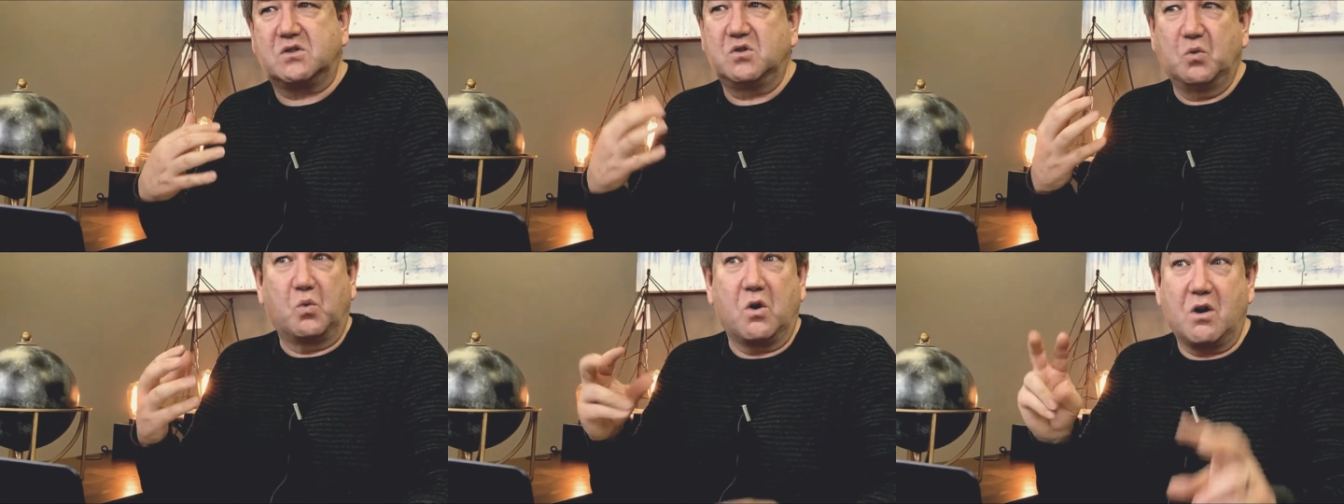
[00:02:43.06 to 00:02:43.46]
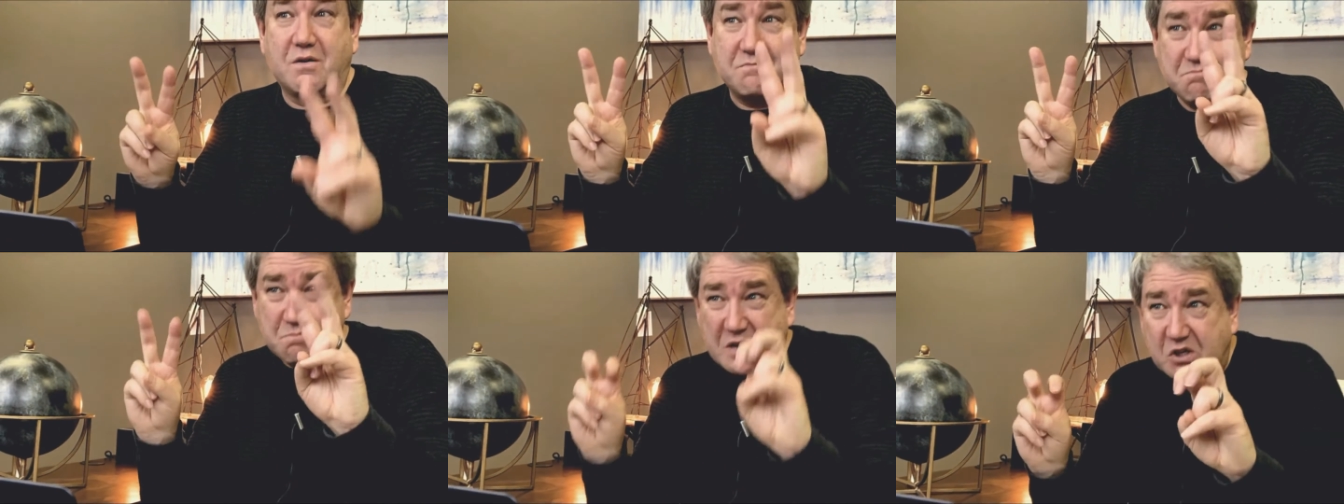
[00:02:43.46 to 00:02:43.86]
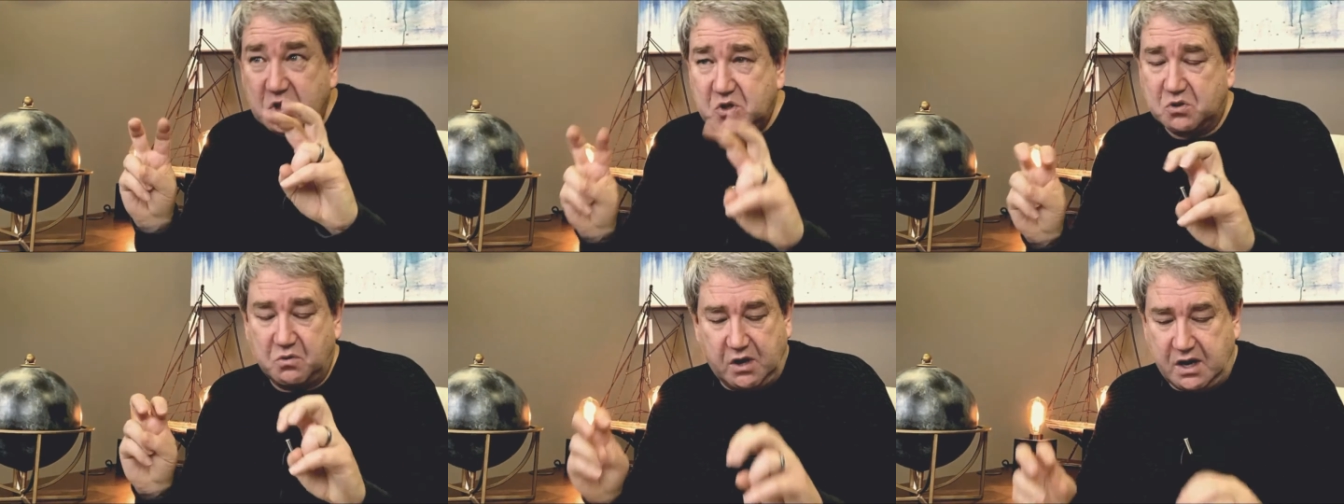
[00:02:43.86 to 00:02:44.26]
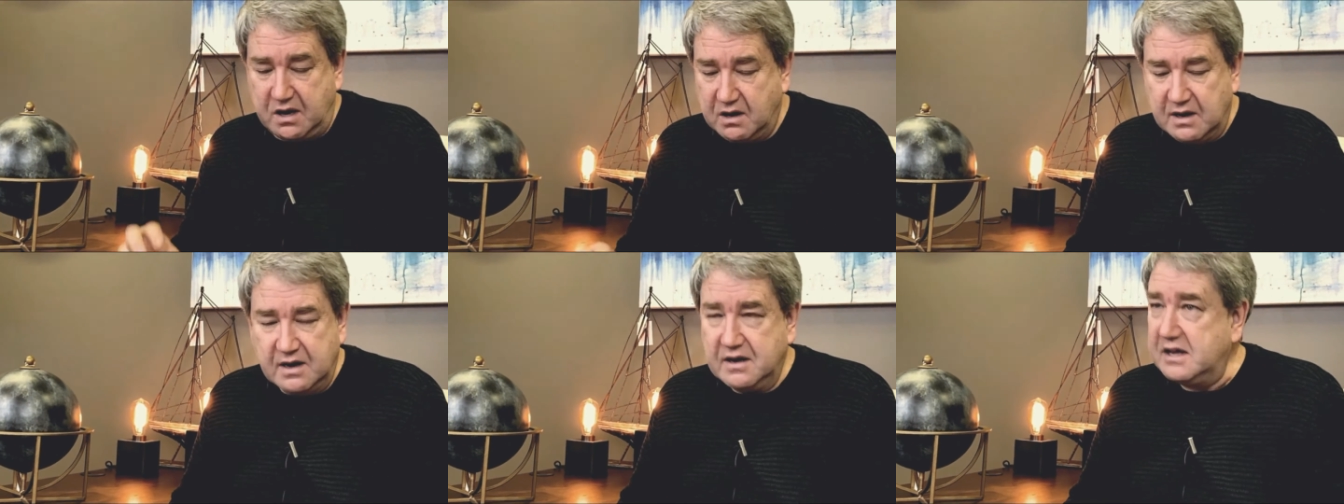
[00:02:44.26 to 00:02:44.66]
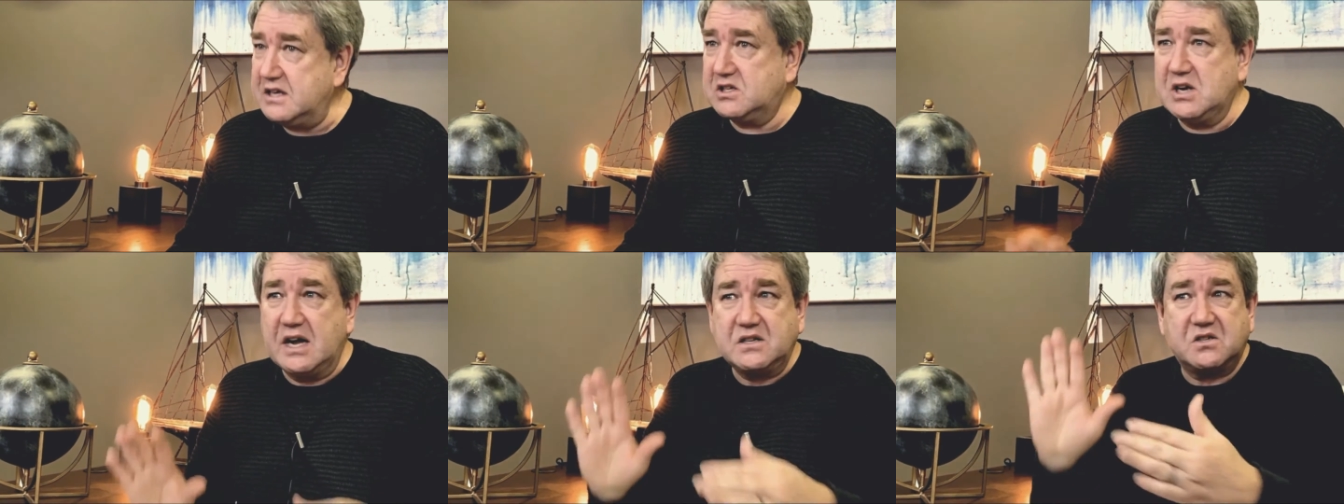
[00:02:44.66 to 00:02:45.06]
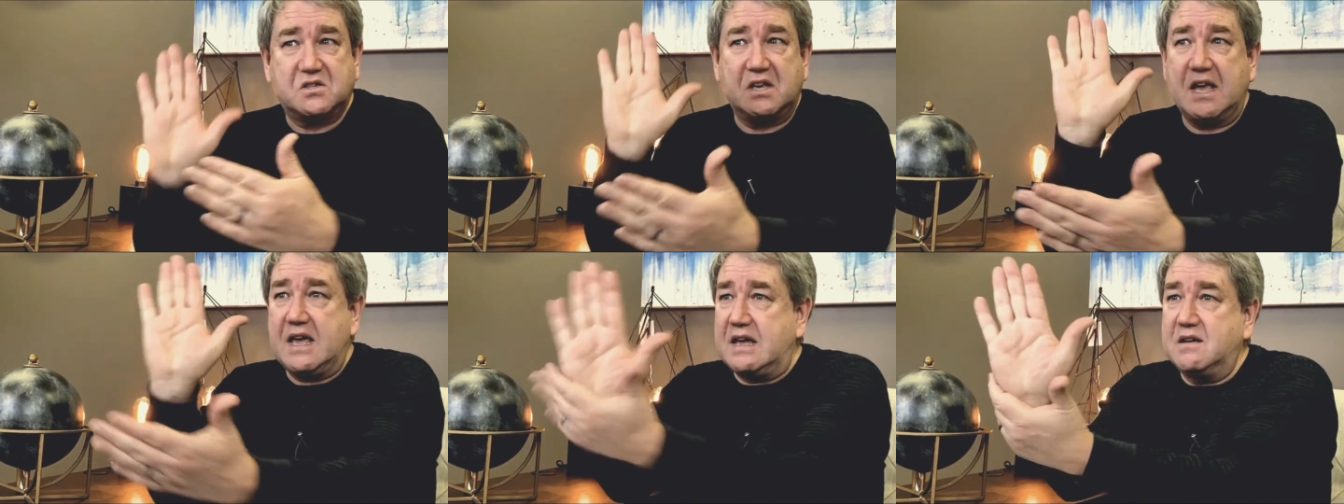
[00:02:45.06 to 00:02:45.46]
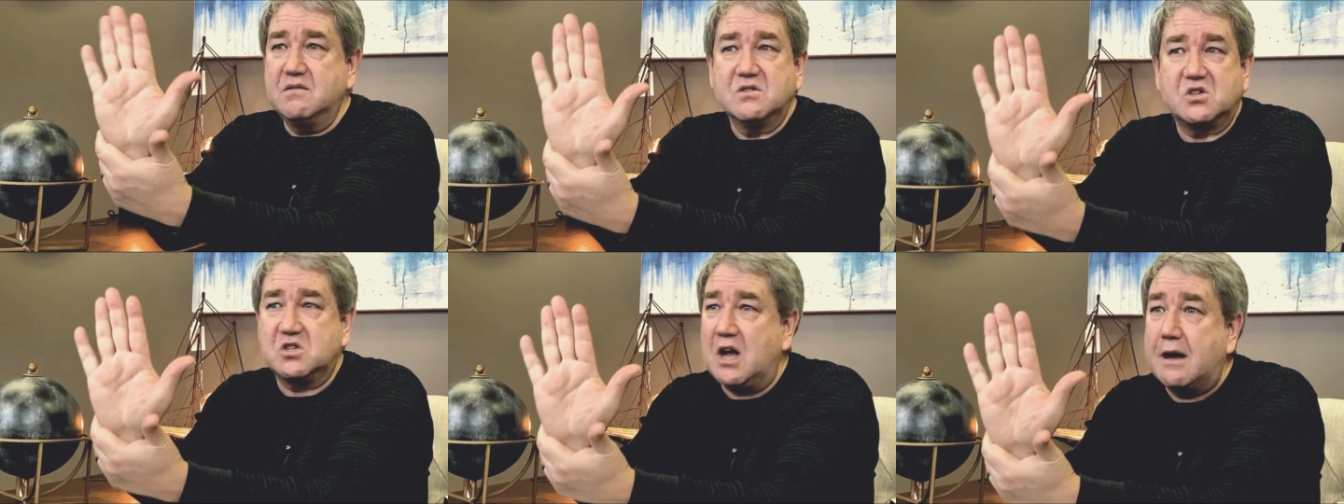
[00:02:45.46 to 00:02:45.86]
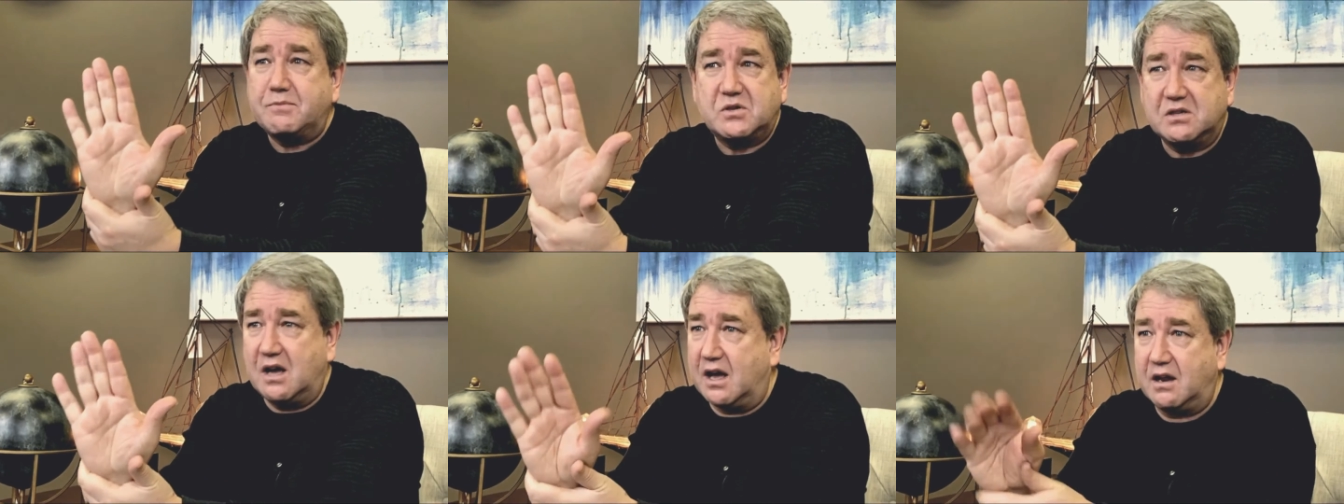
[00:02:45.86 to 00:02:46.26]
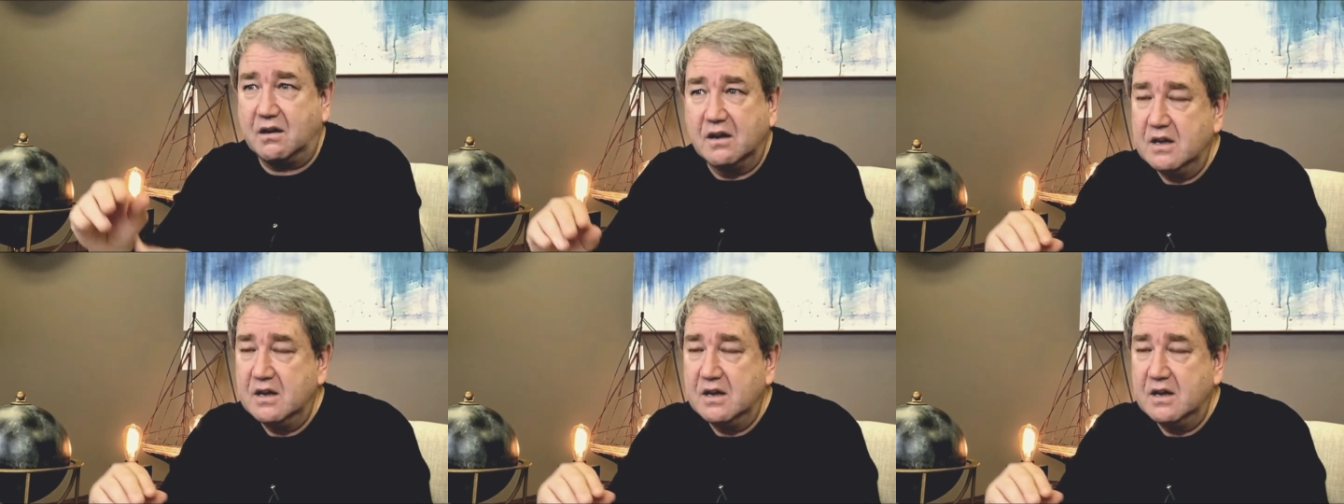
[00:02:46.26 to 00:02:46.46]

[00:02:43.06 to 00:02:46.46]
the word mystery, he's not saying stop sign.